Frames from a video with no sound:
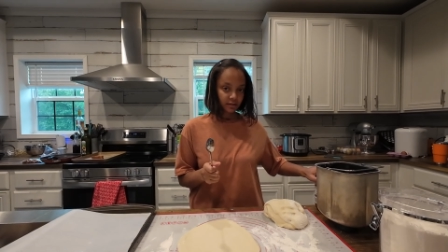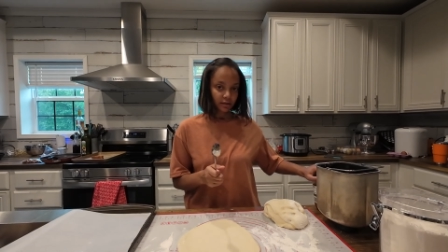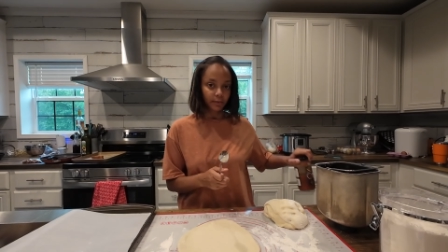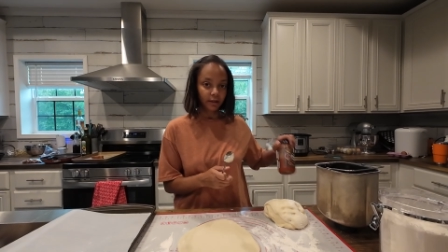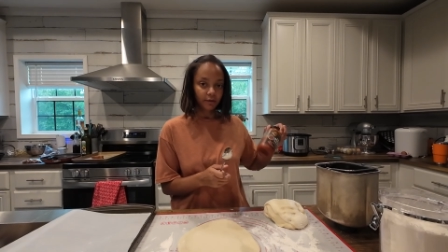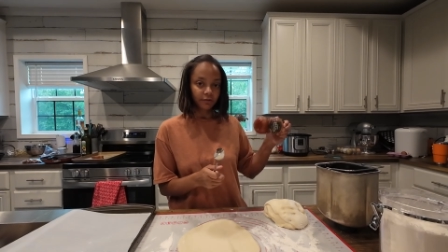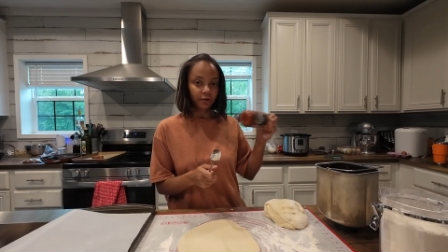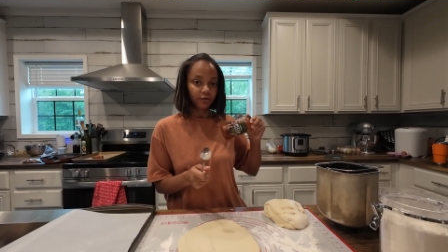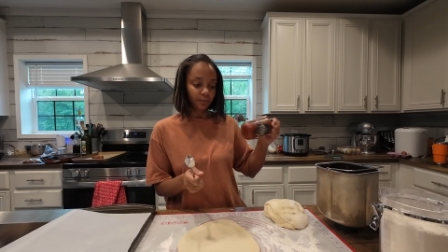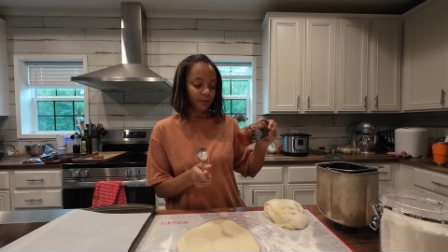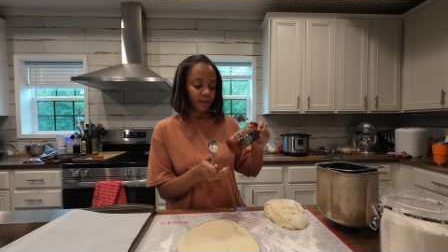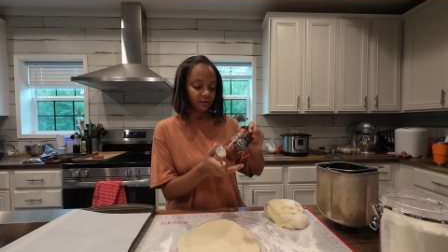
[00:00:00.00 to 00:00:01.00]
some leftover
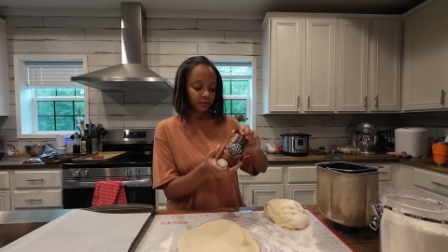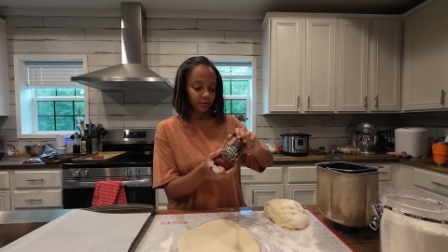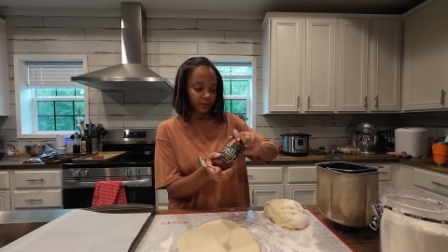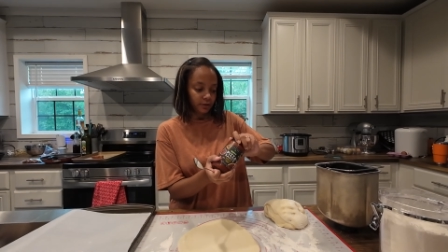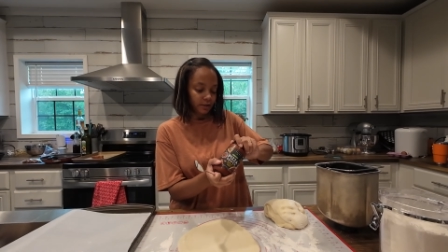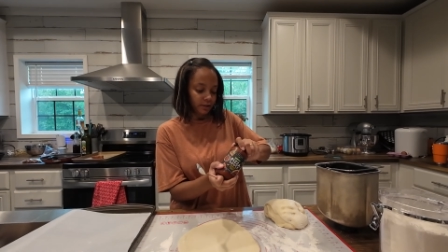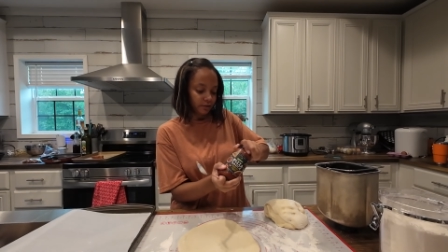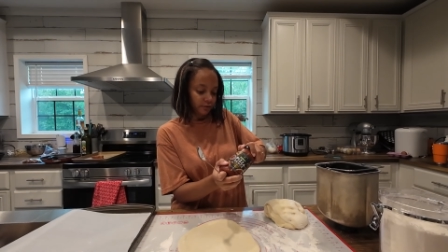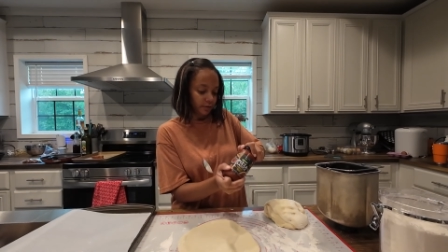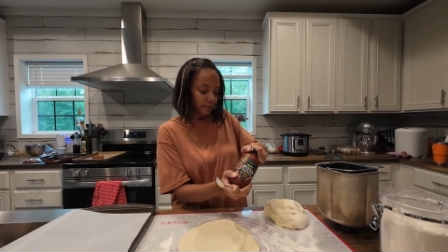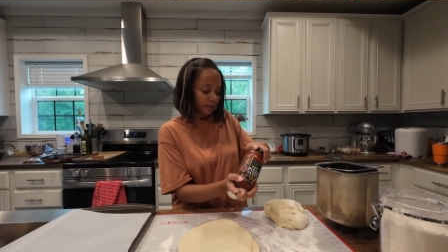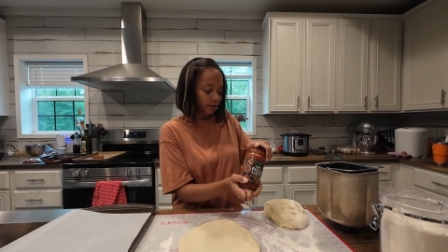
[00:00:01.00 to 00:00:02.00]
pizza sauce
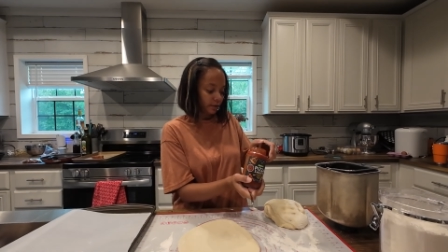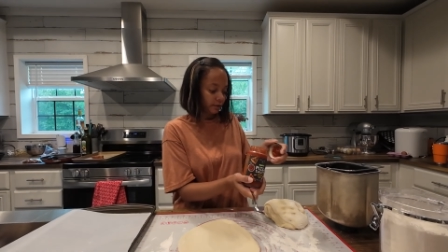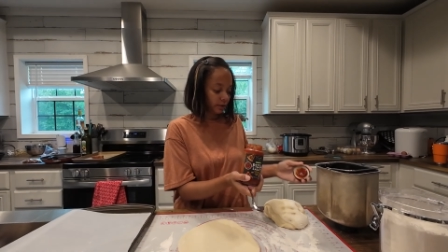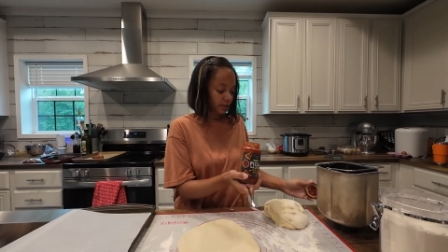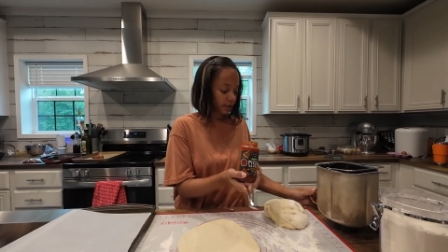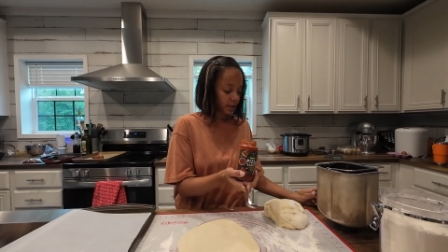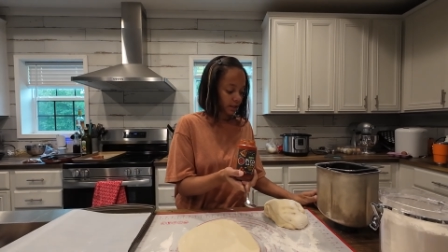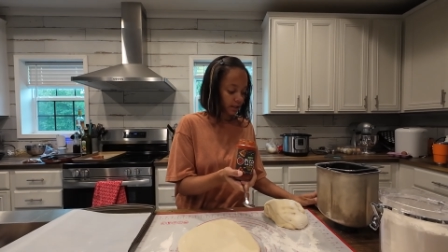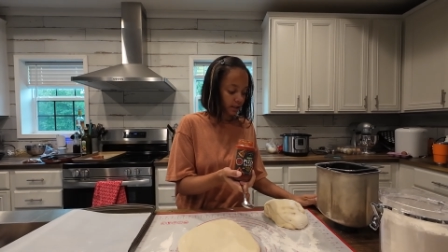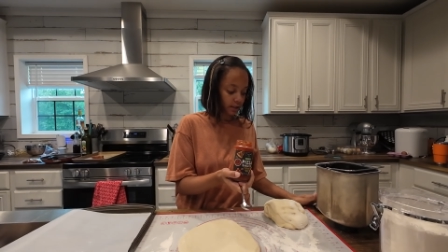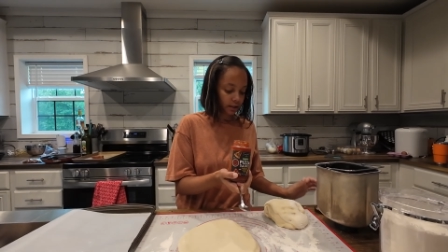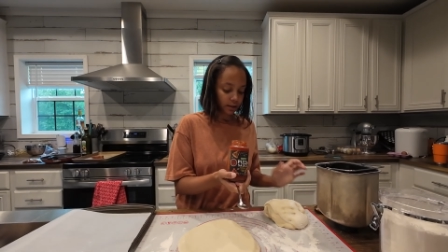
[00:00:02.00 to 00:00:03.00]
from another day
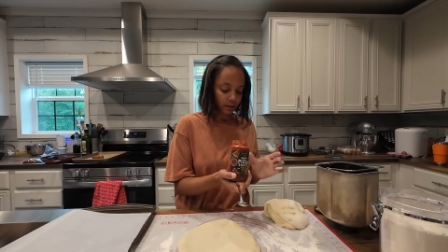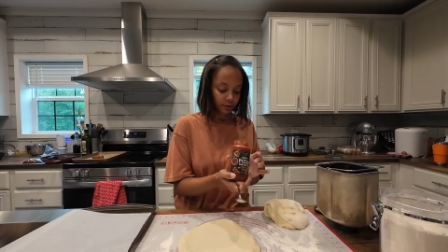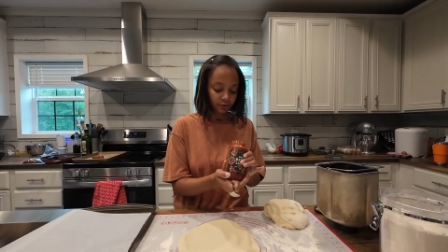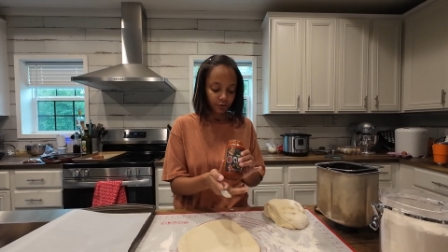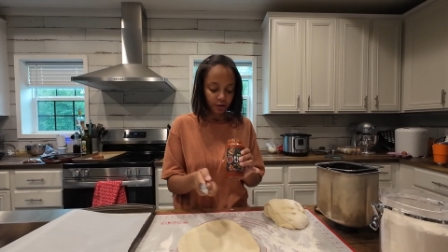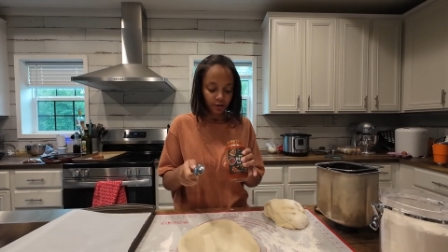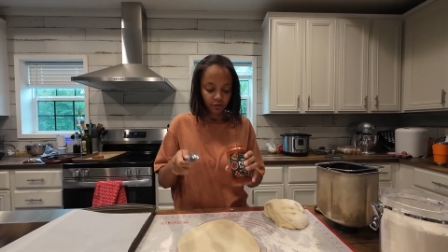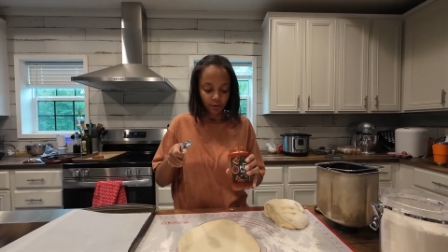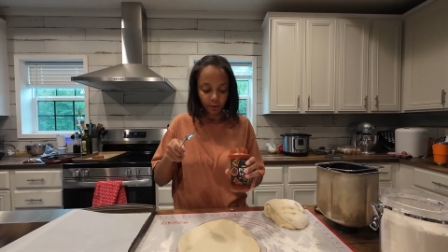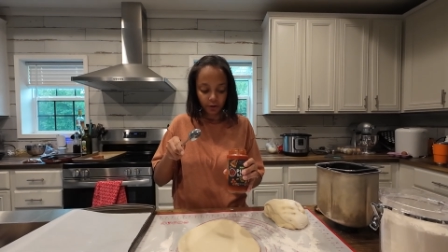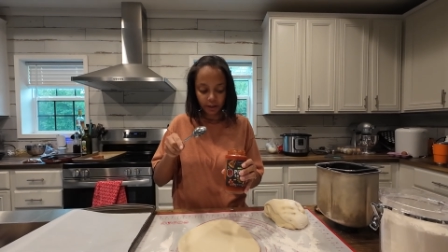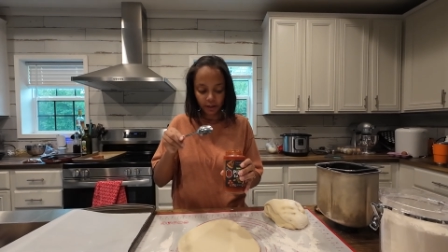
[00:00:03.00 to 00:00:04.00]
in the fridge, so
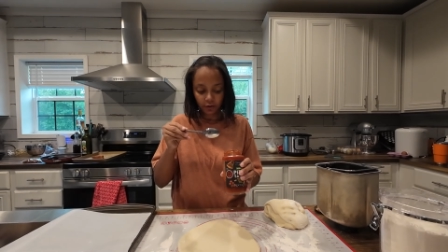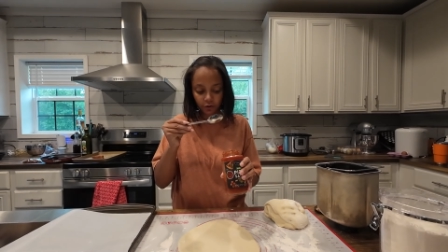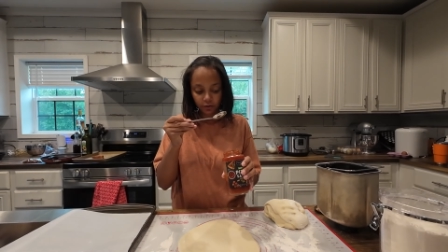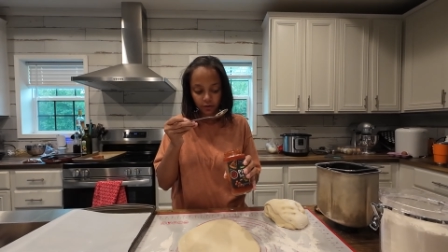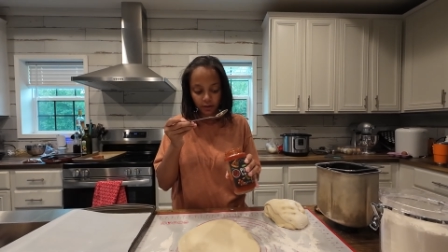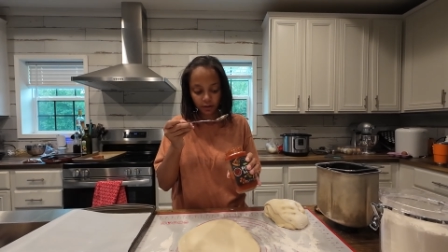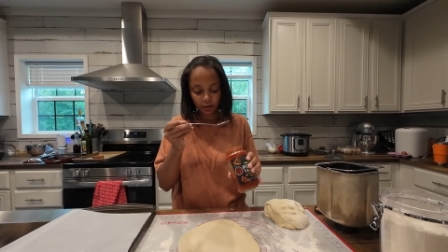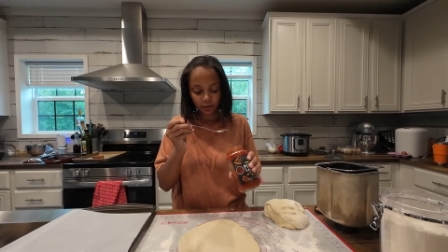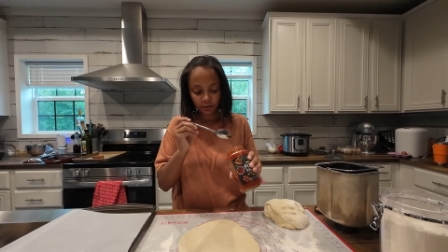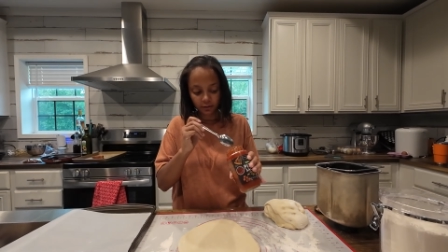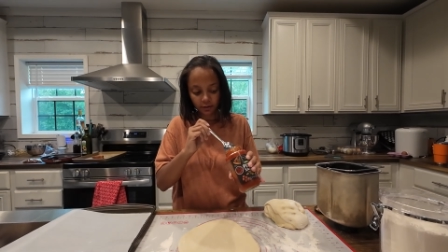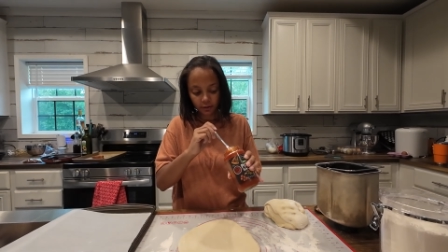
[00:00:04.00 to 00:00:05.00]
I'm going to go ahead and use
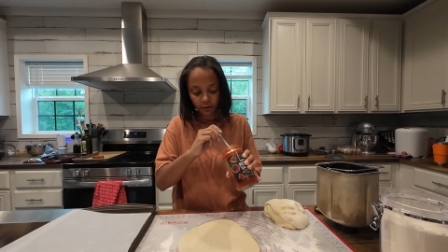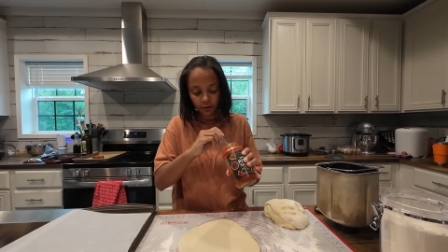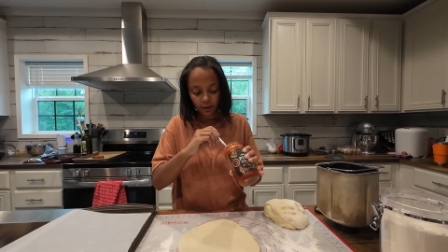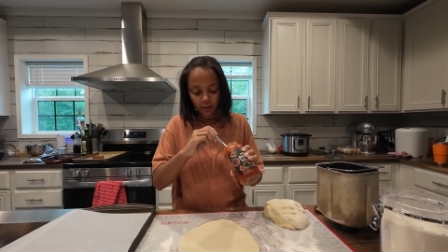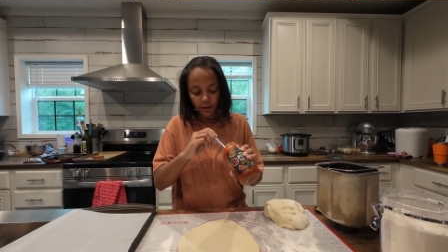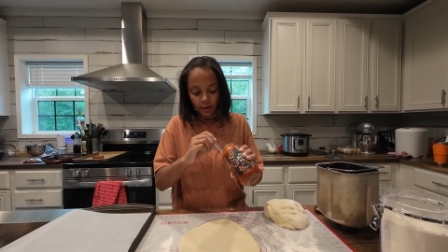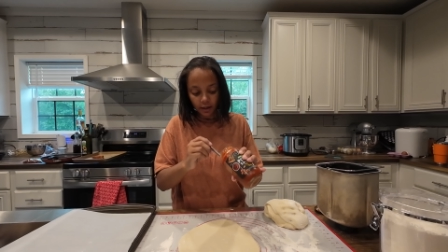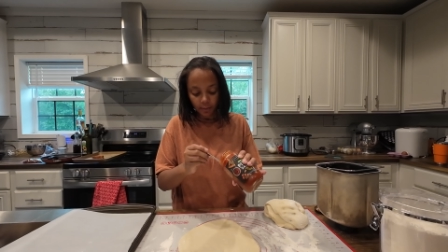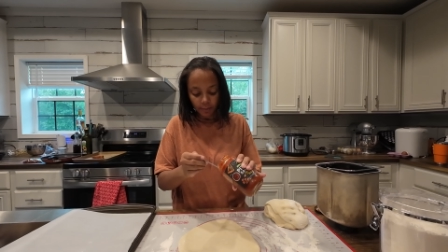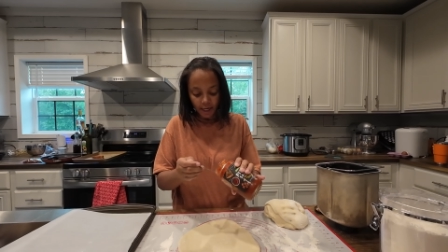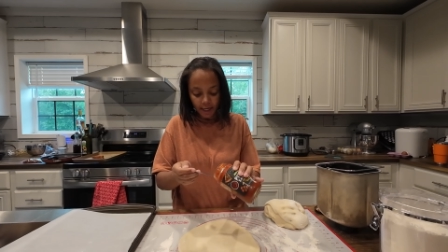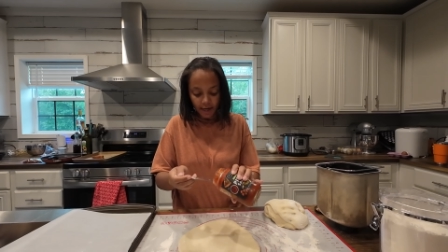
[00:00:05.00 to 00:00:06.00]
this. And I
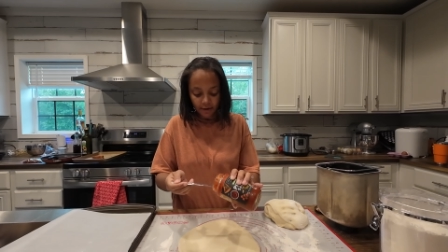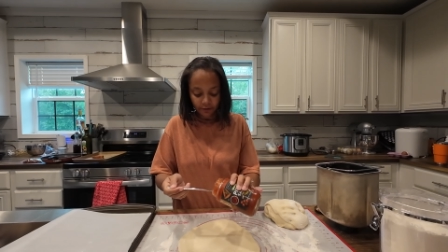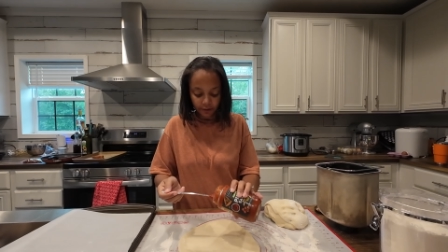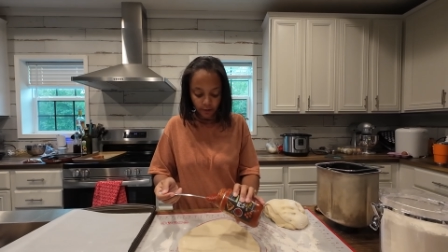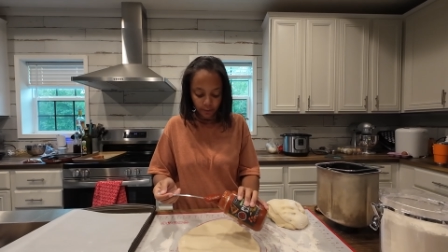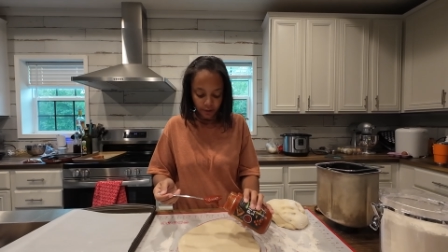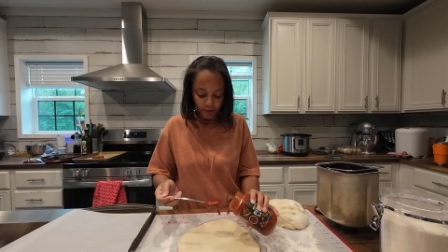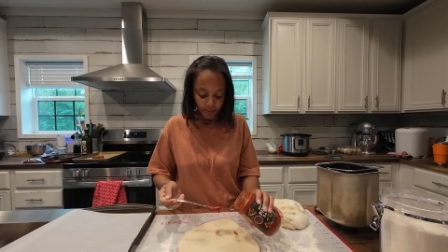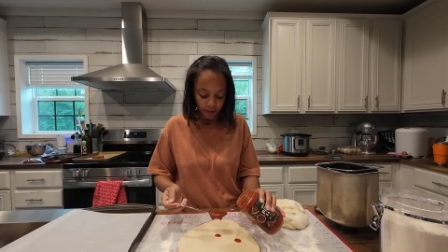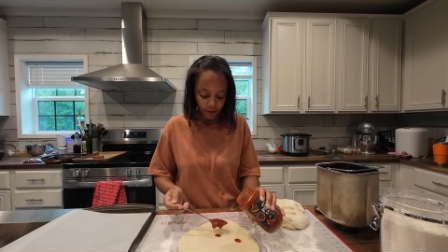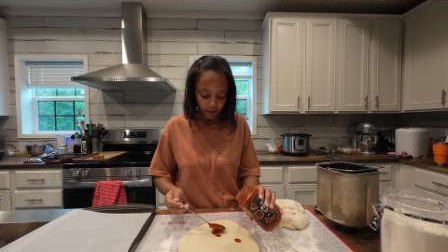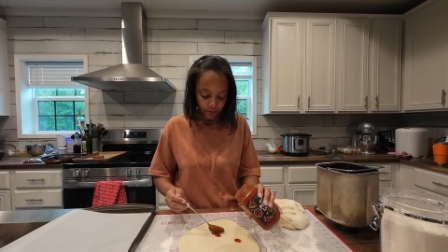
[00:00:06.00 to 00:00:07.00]
might have to open up
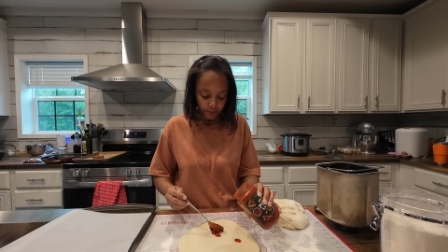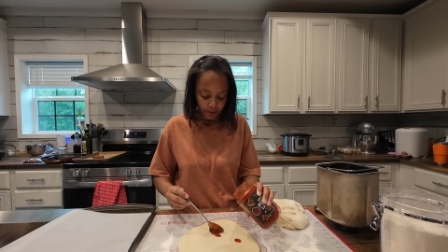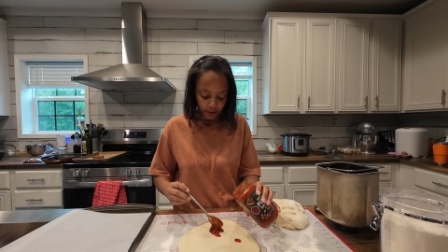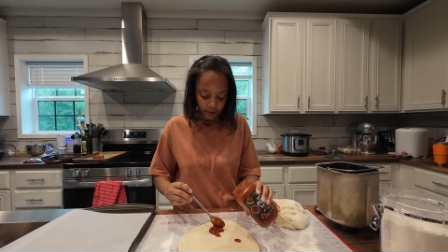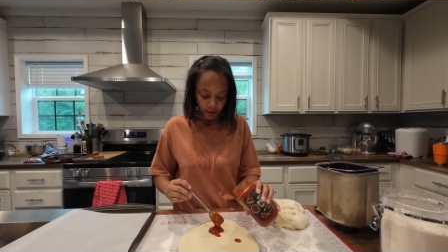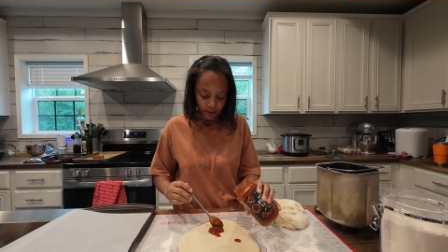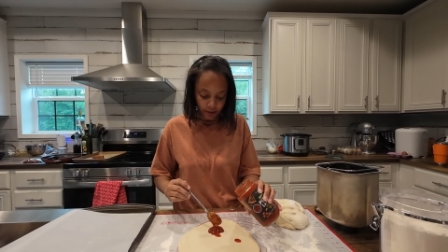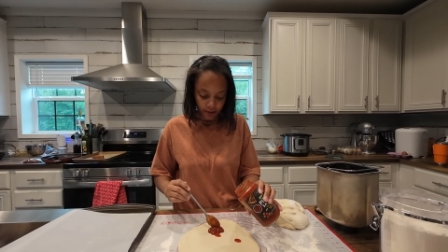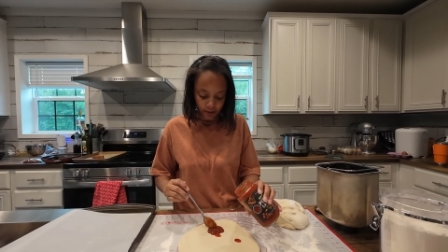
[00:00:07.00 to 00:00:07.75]
another one.